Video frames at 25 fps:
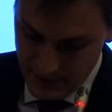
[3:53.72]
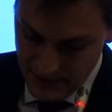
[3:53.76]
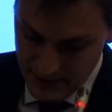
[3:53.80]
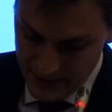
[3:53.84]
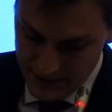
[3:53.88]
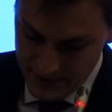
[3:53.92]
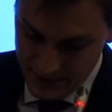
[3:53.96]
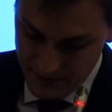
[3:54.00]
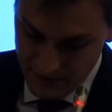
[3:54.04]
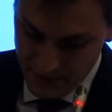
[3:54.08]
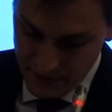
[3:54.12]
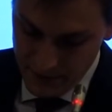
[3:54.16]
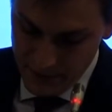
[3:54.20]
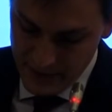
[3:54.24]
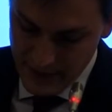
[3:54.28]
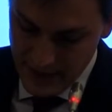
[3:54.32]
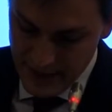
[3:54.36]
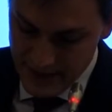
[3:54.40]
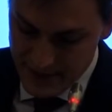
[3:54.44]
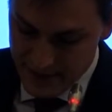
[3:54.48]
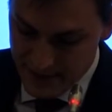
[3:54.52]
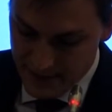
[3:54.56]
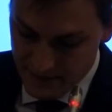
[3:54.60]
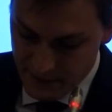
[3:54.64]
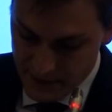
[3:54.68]
It's the view
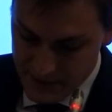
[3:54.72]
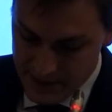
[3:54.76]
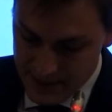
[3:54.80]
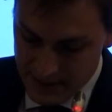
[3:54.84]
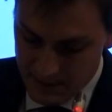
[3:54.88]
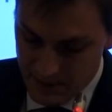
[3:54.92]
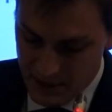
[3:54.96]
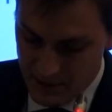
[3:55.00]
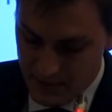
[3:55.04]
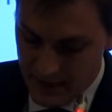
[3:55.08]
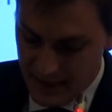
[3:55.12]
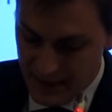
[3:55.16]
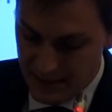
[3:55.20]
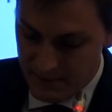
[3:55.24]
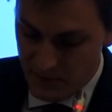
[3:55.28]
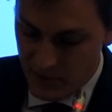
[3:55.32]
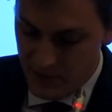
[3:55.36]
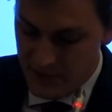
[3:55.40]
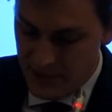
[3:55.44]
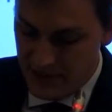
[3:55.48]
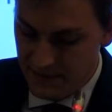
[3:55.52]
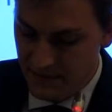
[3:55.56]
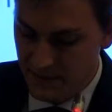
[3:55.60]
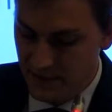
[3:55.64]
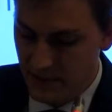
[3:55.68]
that it would simply make it
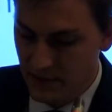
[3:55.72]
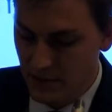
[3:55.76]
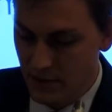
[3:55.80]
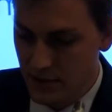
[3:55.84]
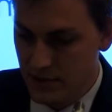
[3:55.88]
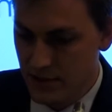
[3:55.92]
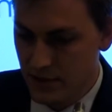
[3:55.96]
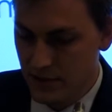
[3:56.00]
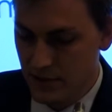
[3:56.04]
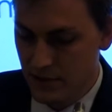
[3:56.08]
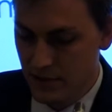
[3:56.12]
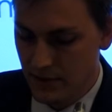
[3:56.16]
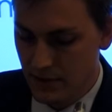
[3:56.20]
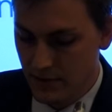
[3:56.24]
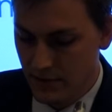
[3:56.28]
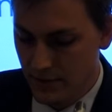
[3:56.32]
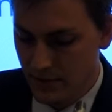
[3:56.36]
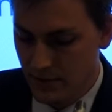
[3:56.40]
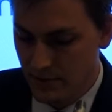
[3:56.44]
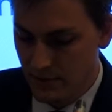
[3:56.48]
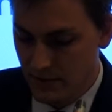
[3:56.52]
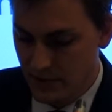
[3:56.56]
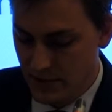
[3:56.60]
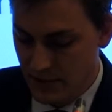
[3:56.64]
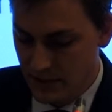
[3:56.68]
more difficult
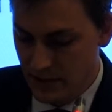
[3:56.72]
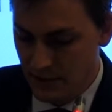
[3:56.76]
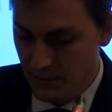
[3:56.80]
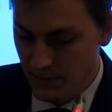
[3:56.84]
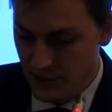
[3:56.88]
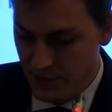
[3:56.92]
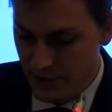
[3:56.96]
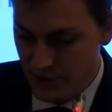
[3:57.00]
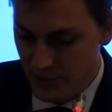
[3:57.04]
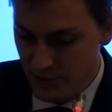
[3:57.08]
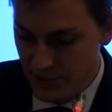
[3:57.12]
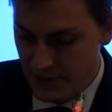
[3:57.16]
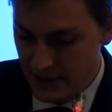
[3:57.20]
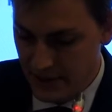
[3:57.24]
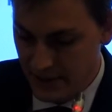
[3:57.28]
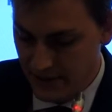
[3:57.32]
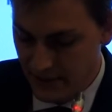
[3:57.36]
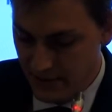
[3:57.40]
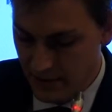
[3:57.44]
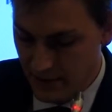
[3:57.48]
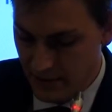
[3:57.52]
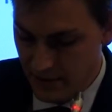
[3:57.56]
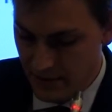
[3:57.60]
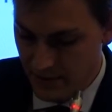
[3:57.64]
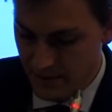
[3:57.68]
introducing
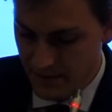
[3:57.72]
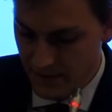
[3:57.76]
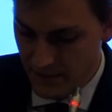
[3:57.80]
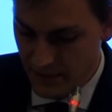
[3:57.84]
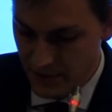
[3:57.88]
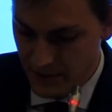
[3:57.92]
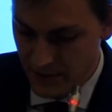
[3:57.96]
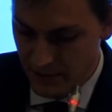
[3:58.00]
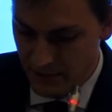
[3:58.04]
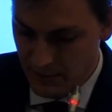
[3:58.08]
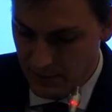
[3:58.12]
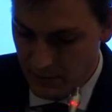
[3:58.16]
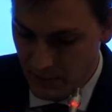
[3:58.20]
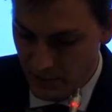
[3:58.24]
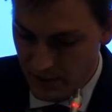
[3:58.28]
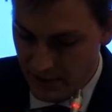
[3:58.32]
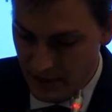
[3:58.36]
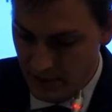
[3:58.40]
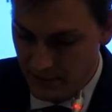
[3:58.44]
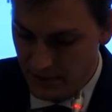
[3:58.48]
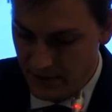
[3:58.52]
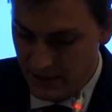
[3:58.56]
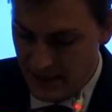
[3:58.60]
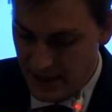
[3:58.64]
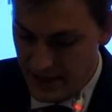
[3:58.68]
further reporting
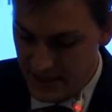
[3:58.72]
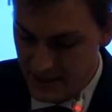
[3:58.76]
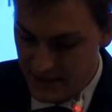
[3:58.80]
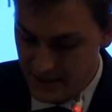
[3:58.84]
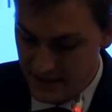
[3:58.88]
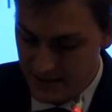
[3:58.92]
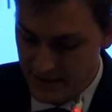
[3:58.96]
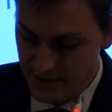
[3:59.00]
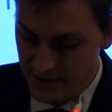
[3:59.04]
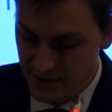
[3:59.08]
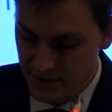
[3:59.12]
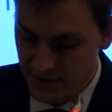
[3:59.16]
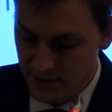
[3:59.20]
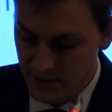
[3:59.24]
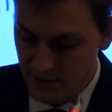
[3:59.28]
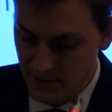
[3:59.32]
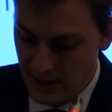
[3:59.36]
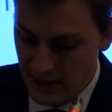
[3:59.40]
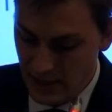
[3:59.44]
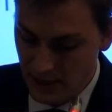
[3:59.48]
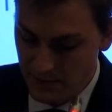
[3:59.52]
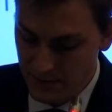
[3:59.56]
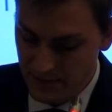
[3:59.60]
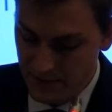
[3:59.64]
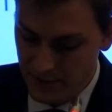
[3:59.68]
obligations to
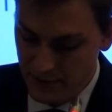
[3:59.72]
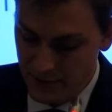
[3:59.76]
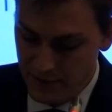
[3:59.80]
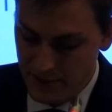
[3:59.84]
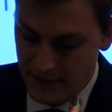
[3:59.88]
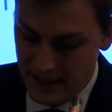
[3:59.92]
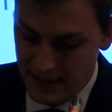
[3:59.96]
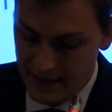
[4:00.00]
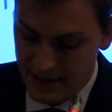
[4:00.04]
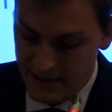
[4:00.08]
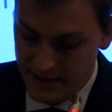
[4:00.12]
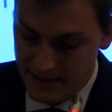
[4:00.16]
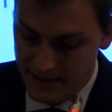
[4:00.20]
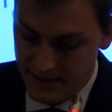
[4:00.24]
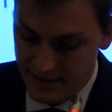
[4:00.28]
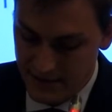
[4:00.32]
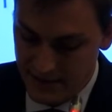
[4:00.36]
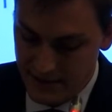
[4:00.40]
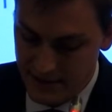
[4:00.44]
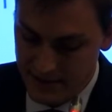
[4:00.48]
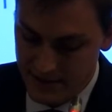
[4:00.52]
help Ukraine in its